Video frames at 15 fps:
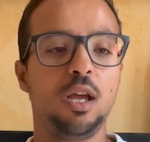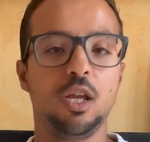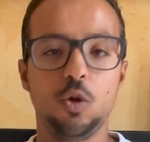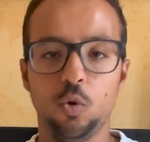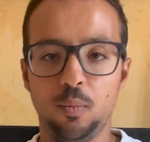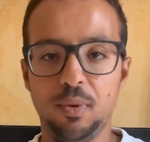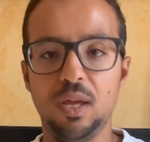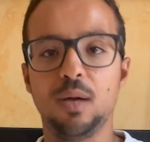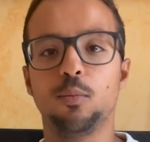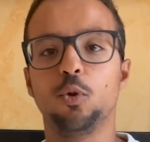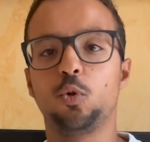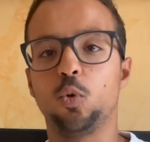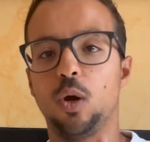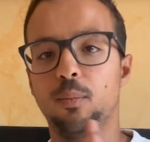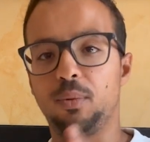you will be
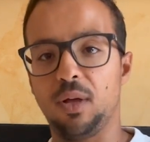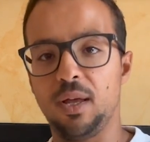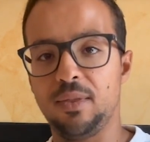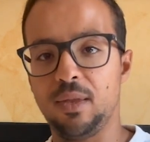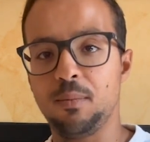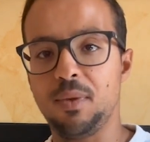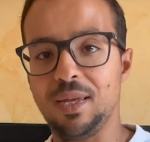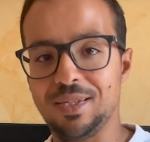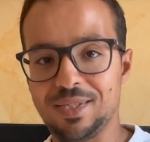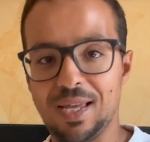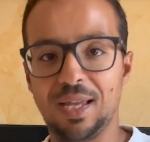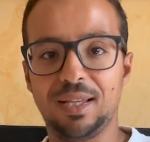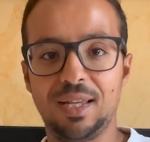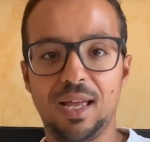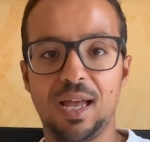able to apply them
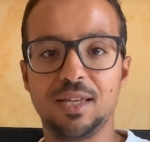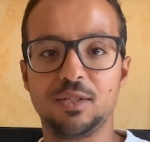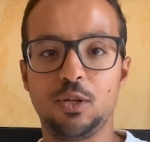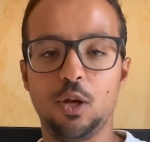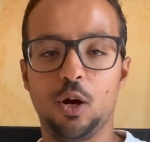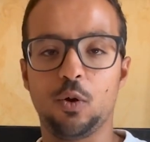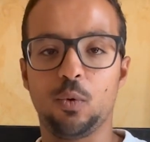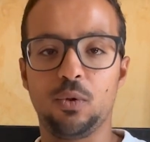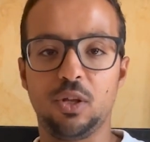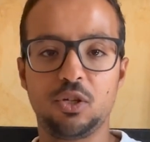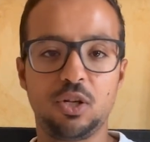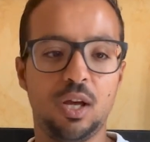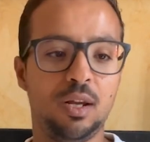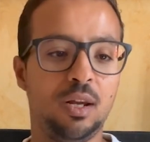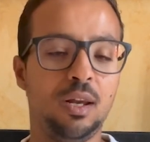exactly as they are on the
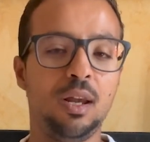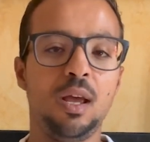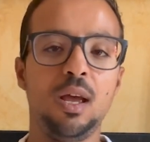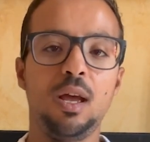channel